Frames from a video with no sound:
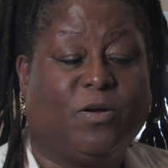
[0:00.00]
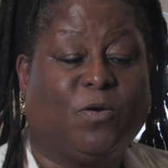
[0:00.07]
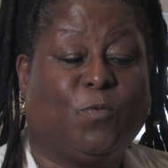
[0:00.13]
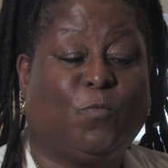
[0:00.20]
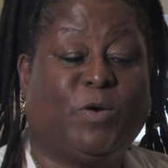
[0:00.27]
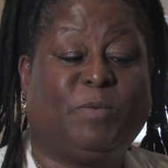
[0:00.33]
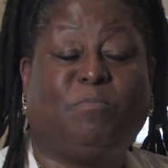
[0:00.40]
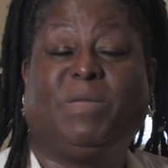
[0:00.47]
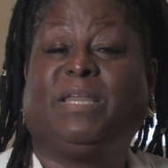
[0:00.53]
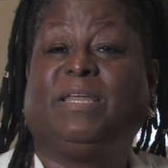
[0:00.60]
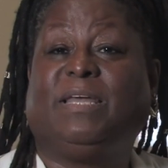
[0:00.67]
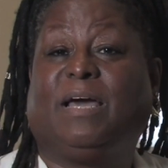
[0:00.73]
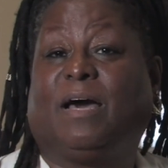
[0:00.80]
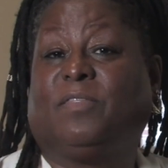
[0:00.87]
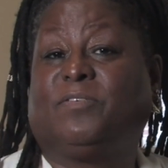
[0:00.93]
when
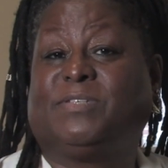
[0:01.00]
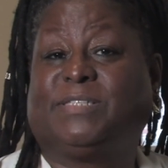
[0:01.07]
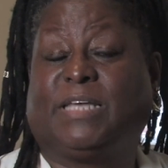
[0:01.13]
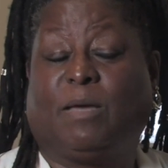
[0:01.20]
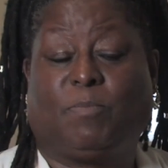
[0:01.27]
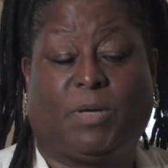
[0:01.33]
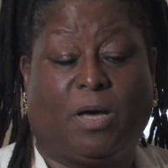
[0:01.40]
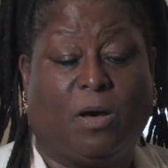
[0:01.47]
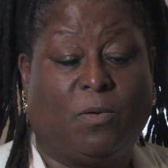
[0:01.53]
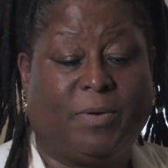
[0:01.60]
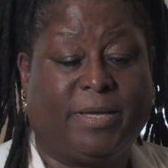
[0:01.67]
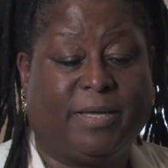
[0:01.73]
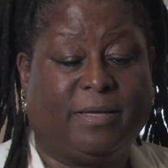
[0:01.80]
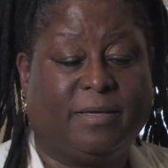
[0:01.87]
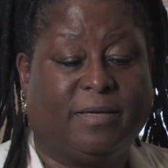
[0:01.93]
many others kept
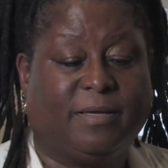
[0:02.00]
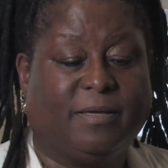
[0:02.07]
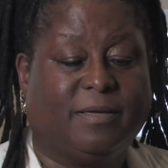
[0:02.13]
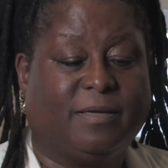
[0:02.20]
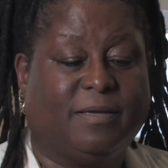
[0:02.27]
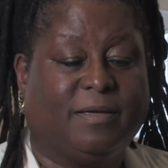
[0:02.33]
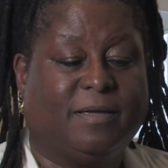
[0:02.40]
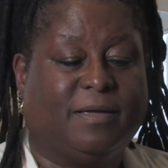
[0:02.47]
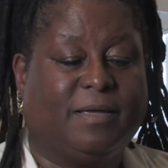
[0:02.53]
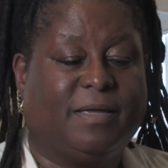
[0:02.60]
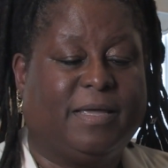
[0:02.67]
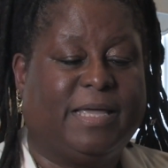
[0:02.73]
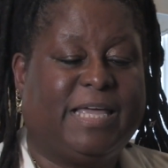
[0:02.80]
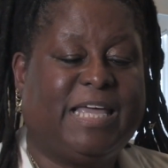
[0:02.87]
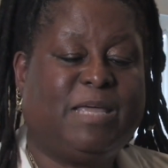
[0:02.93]
going,
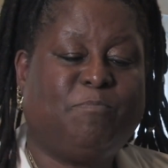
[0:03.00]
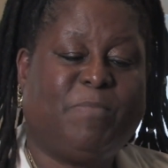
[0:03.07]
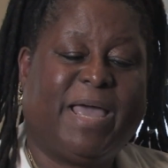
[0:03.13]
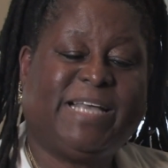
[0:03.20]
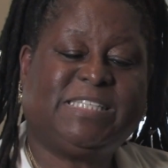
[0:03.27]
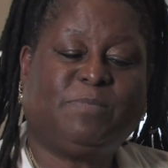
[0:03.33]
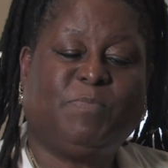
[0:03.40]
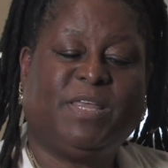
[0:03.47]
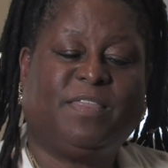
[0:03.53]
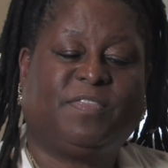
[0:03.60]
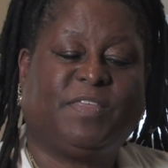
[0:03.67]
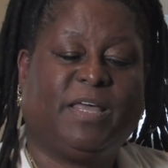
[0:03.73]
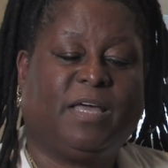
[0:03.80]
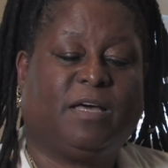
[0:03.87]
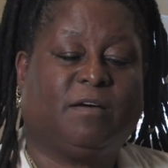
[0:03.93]
it makes me
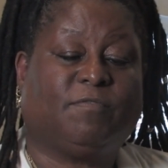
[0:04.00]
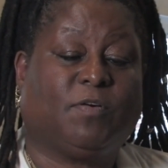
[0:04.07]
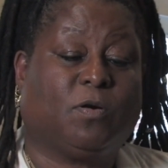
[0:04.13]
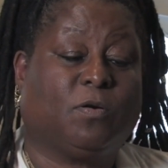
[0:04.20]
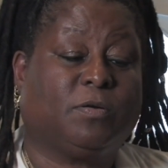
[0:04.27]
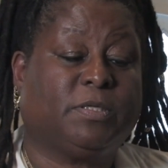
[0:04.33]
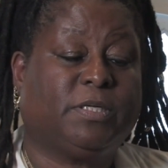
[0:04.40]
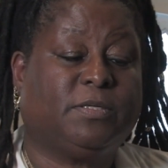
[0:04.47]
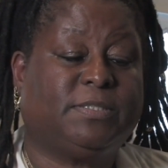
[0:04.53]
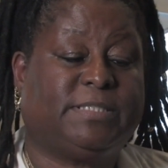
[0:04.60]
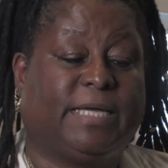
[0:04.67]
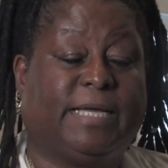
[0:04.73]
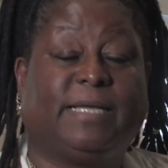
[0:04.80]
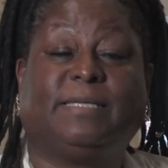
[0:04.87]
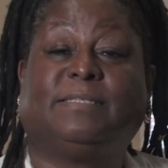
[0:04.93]
think of earlier
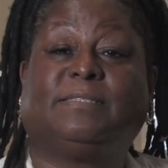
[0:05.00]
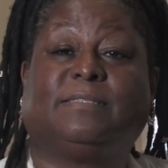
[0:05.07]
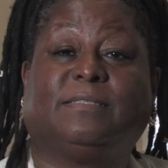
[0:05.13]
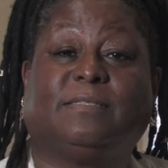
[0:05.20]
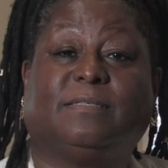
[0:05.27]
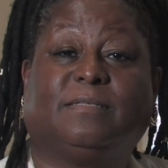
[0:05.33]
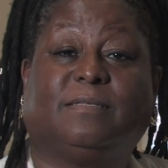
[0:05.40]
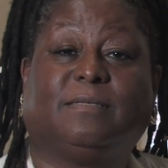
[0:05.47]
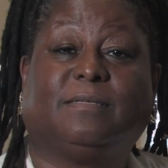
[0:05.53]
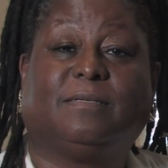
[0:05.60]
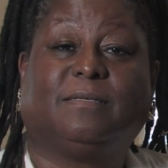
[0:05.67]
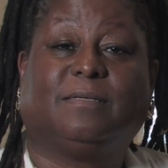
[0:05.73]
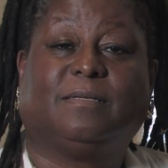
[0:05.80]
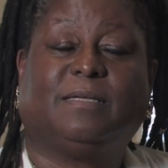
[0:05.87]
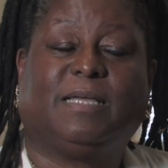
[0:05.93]
days
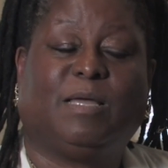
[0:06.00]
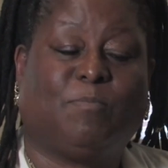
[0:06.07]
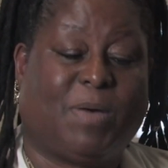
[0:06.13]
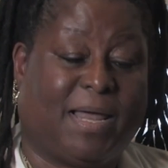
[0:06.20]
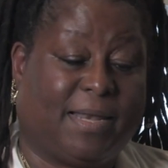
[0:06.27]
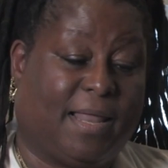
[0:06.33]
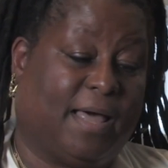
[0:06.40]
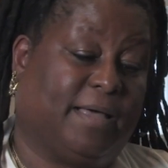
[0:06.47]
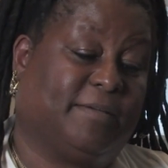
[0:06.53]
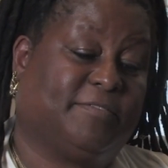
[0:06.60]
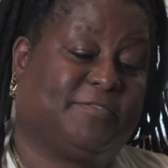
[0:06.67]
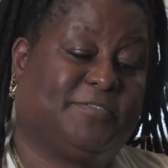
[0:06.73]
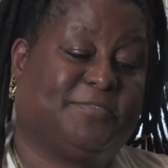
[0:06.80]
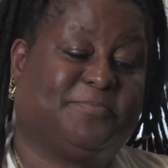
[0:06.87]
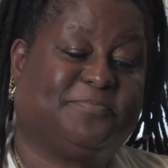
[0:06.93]
in my
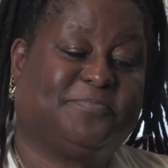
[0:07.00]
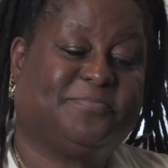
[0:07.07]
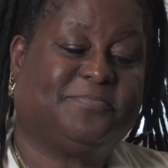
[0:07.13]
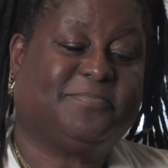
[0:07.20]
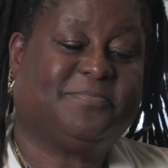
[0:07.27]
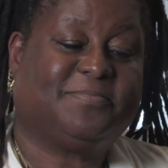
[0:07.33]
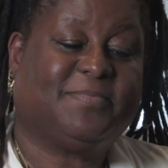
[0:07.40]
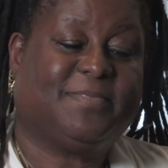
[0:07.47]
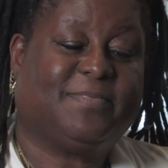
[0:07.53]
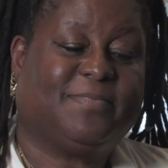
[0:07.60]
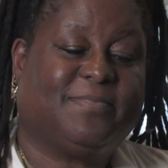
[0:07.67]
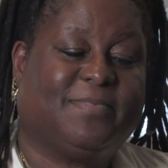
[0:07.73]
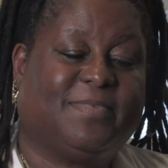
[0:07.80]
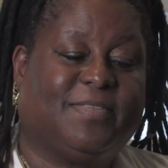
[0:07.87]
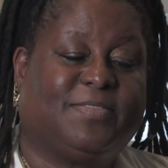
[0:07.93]
life.
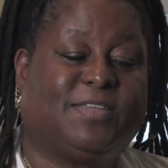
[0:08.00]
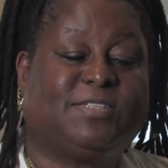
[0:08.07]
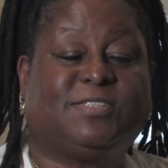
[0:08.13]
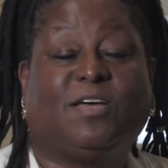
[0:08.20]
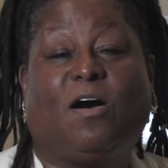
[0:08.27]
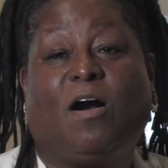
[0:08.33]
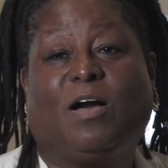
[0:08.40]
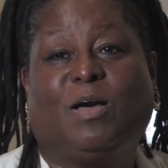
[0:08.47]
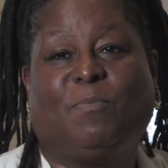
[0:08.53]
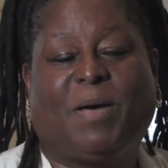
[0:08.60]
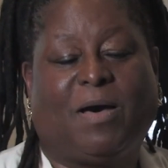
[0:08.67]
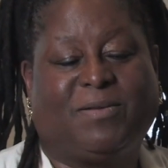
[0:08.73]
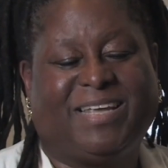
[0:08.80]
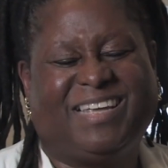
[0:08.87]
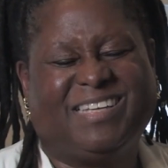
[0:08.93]
The talk
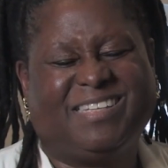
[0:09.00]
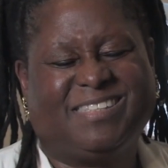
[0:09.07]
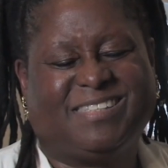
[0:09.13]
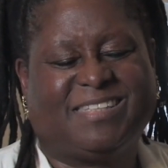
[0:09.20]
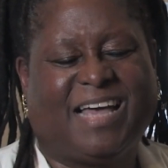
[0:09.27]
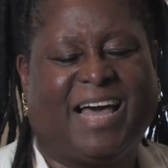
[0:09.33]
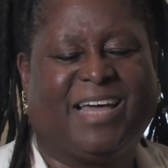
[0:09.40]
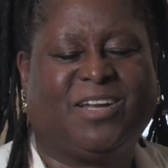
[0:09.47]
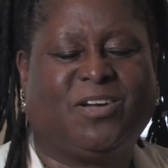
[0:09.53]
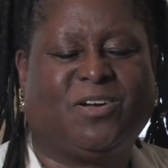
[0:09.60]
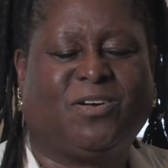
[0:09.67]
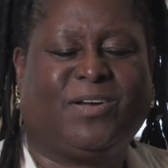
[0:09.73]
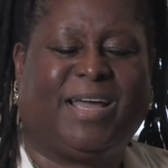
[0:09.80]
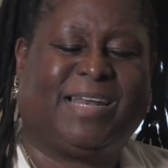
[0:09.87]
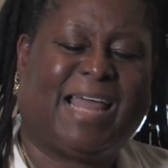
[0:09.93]
about insider
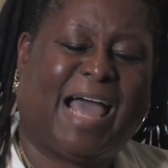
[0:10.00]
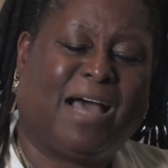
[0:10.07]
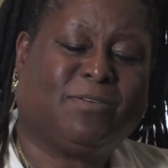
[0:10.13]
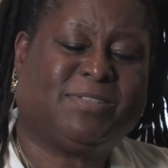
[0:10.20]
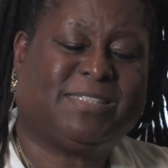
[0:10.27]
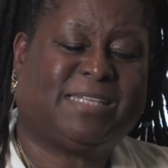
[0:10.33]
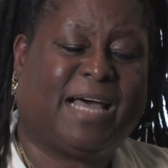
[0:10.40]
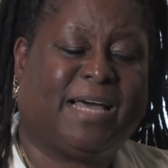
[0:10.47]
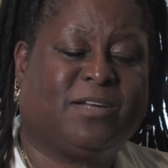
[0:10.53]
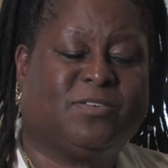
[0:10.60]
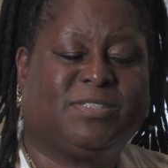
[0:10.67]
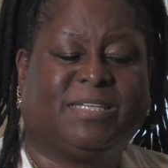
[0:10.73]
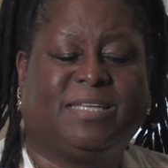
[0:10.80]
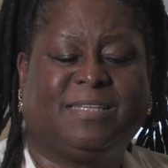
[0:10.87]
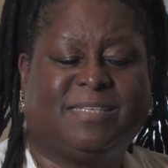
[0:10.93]
and outsiders
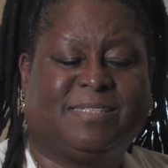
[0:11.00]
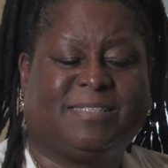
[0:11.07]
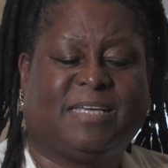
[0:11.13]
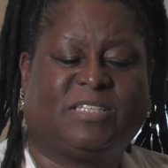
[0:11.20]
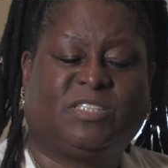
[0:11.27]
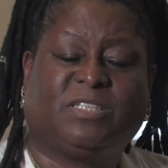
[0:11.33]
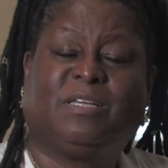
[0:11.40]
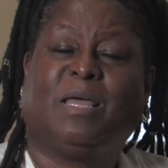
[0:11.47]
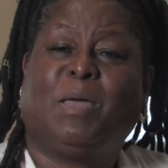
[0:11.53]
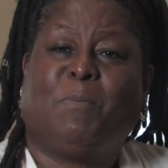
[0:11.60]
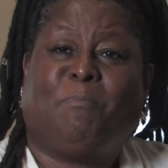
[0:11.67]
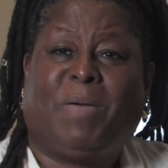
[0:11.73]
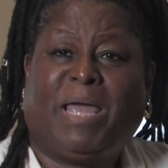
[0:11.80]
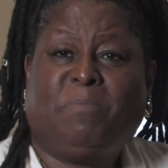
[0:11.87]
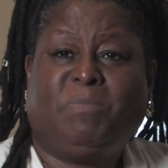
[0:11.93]
in this session
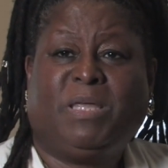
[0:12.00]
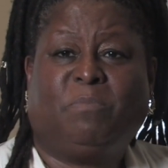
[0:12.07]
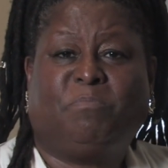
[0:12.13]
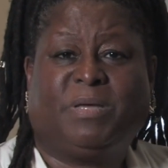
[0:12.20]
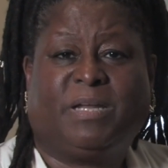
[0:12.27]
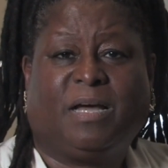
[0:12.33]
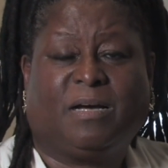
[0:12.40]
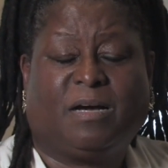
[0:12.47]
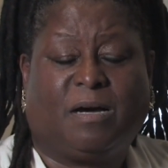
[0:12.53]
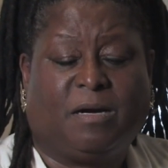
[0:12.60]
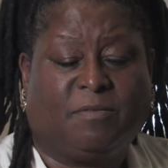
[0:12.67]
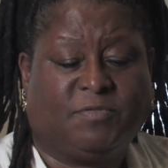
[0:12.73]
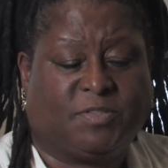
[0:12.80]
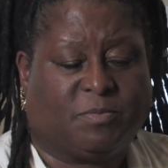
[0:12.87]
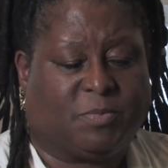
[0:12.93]
made me a bit
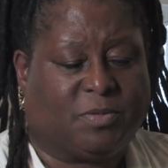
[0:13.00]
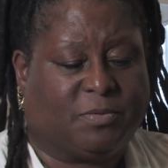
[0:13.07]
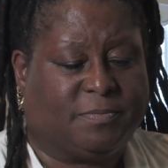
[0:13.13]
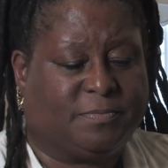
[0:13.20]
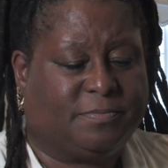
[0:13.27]
uncomfortable.